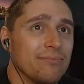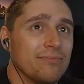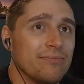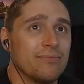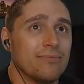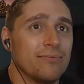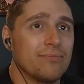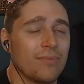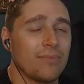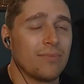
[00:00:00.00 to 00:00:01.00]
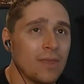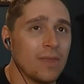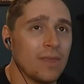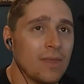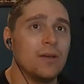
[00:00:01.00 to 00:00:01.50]
not have
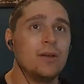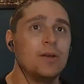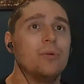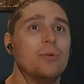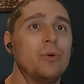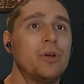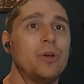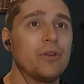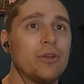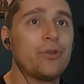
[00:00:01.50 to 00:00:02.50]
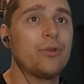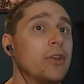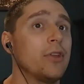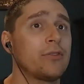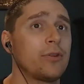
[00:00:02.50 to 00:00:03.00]
any metal on.
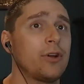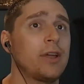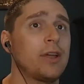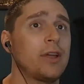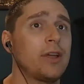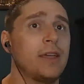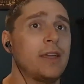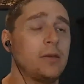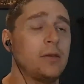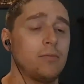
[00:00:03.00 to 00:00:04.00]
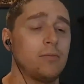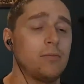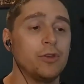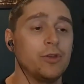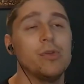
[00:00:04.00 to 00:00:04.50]
We also learned that
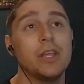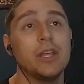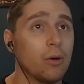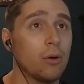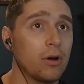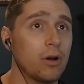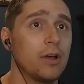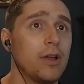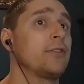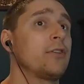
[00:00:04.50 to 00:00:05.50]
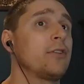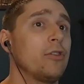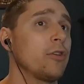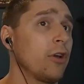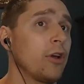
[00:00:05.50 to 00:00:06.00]
Blue
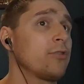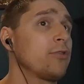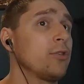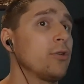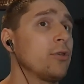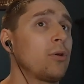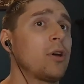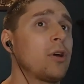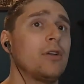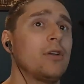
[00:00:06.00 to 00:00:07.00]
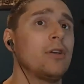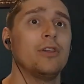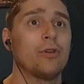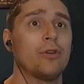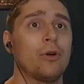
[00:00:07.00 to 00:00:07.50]
Phoenix does create
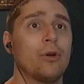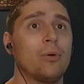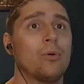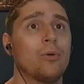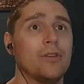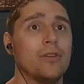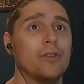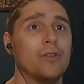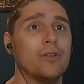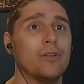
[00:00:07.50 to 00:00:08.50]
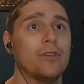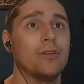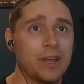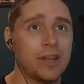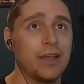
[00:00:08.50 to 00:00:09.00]
a unique
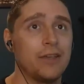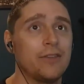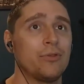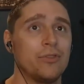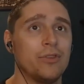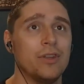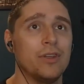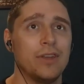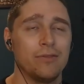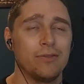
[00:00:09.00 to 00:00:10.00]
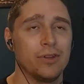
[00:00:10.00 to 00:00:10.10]
aura. It's called Exhaustion